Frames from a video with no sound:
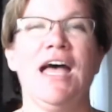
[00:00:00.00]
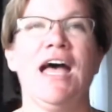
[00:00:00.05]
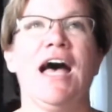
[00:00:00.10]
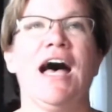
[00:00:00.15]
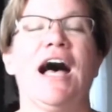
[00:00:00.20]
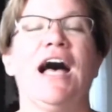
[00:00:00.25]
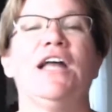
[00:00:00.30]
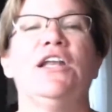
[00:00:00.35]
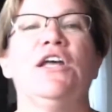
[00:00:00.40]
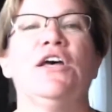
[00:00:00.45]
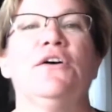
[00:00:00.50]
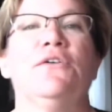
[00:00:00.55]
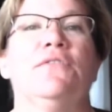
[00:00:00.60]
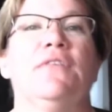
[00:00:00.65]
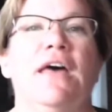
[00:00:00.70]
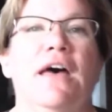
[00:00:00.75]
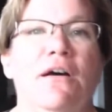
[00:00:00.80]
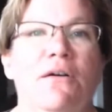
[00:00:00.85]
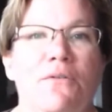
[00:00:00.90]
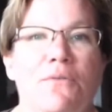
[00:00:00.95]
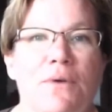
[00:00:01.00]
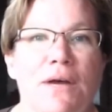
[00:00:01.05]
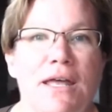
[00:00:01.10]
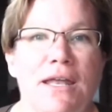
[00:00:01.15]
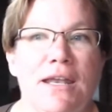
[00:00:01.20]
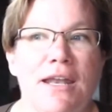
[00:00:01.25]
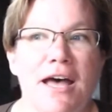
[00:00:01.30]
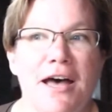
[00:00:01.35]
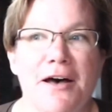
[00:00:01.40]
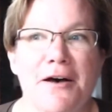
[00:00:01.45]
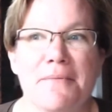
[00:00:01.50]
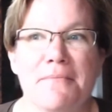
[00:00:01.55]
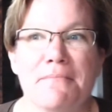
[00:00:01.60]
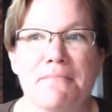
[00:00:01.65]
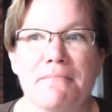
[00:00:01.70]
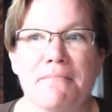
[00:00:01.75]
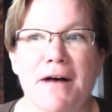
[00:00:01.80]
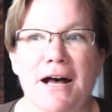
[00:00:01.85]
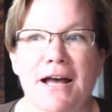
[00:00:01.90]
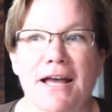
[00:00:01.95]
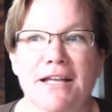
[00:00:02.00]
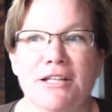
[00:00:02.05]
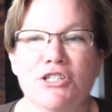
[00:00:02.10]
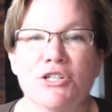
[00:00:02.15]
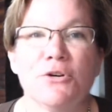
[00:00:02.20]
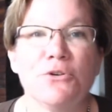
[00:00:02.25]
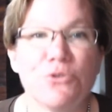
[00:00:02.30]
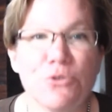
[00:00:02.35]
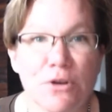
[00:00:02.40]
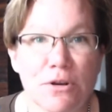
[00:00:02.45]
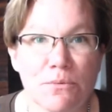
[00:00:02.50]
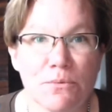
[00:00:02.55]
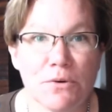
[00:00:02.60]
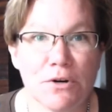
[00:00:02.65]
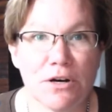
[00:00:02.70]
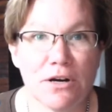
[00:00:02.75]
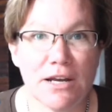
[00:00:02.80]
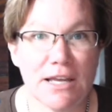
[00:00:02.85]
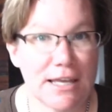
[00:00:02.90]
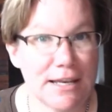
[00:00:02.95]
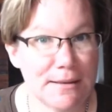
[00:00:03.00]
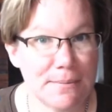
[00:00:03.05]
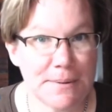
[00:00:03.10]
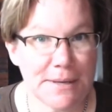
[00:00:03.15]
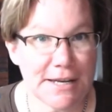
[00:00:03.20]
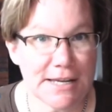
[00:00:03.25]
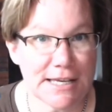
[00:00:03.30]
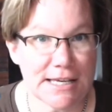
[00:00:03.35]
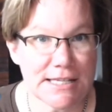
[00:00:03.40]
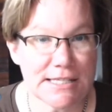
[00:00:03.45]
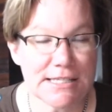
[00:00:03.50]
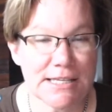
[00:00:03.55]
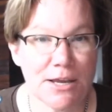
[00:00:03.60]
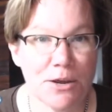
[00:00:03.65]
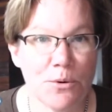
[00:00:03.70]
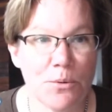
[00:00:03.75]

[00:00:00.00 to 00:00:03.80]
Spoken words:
I know that when my children were itty bitties,